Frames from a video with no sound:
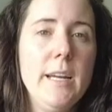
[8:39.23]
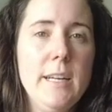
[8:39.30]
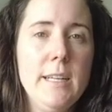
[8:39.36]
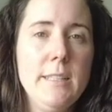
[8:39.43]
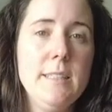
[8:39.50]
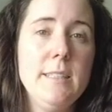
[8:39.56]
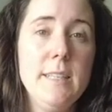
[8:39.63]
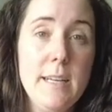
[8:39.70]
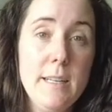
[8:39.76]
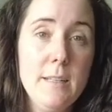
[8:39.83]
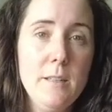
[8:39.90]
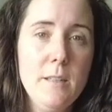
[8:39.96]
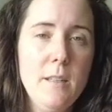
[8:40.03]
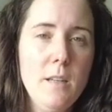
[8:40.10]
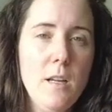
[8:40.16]
and
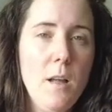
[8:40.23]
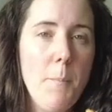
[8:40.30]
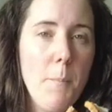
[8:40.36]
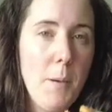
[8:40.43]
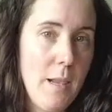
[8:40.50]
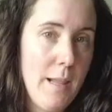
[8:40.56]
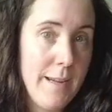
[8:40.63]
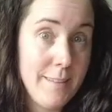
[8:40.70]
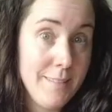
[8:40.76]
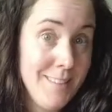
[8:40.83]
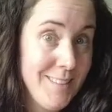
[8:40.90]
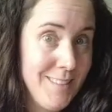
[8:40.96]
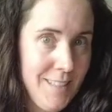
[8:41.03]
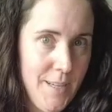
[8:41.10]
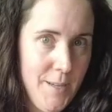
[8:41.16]
then
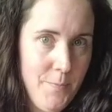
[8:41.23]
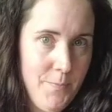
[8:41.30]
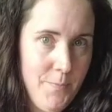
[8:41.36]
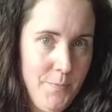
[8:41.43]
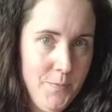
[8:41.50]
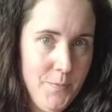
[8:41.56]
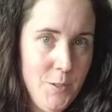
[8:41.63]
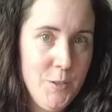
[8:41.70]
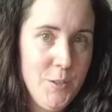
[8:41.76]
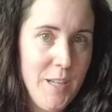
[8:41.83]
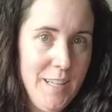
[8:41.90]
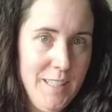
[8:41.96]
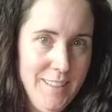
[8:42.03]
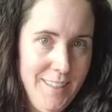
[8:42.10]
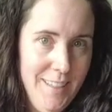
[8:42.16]
plant them
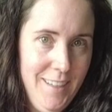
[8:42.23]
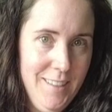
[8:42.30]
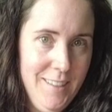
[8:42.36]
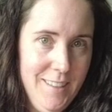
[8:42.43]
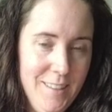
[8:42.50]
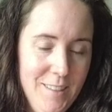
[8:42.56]
together.